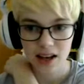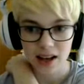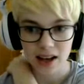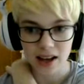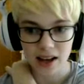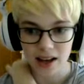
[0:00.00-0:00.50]

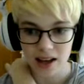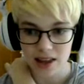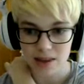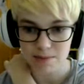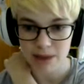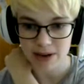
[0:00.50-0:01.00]
Uh,
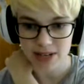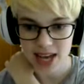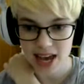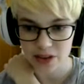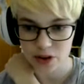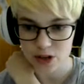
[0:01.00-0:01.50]
Mount
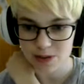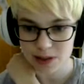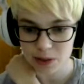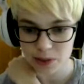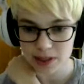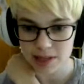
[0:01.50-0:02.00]
Care, the
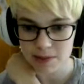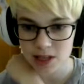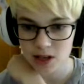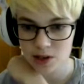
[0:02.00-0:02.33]
hospital will limit the